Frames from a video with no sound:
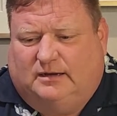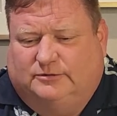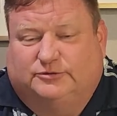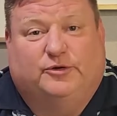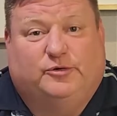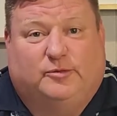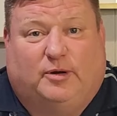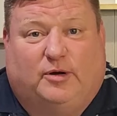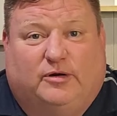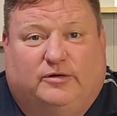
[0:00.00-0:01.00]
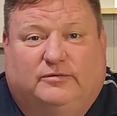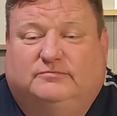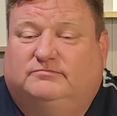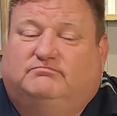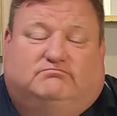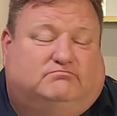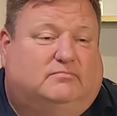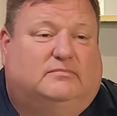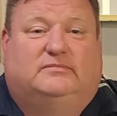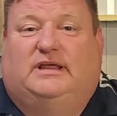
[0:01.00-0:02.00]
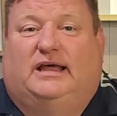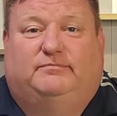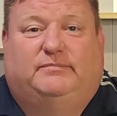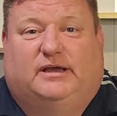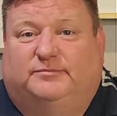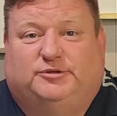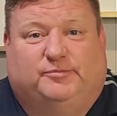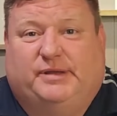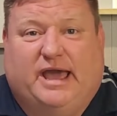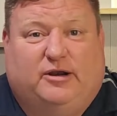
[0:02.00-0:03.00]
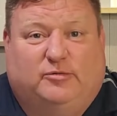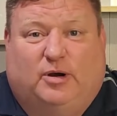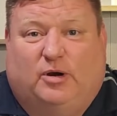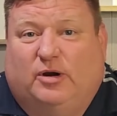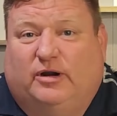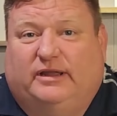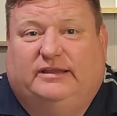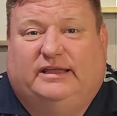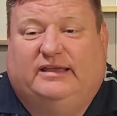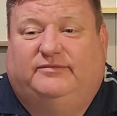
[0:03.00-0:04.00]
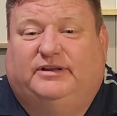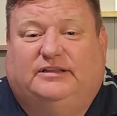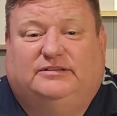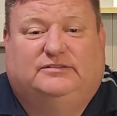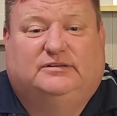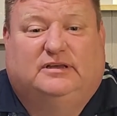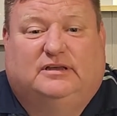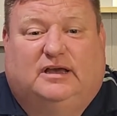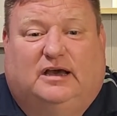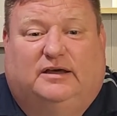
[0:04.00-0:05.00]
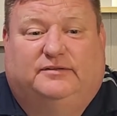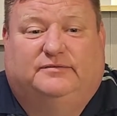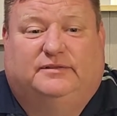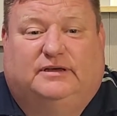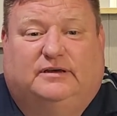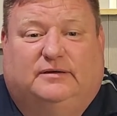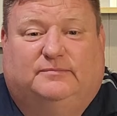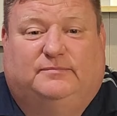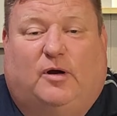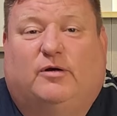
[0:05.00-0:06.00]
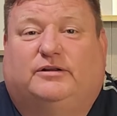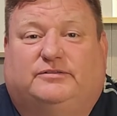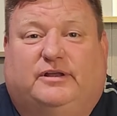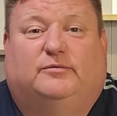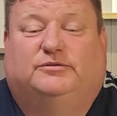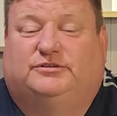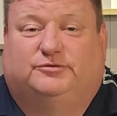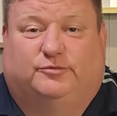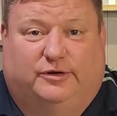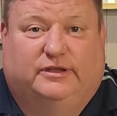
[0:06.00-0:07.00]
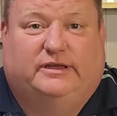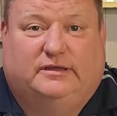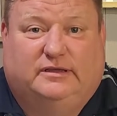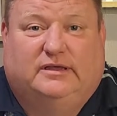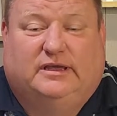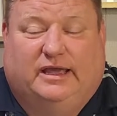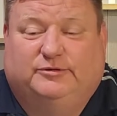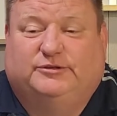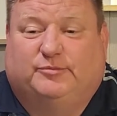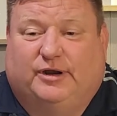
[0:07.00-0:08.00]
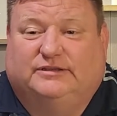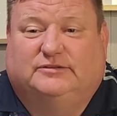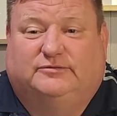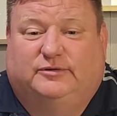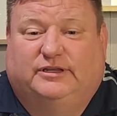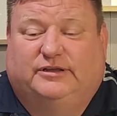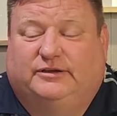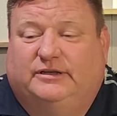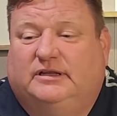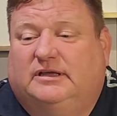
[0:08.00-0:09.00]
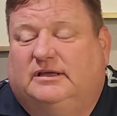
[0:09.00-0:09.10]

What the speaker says: Schooner Bar, that becomes your piano bar in the evenings. The artist there was just he was impressive, really good.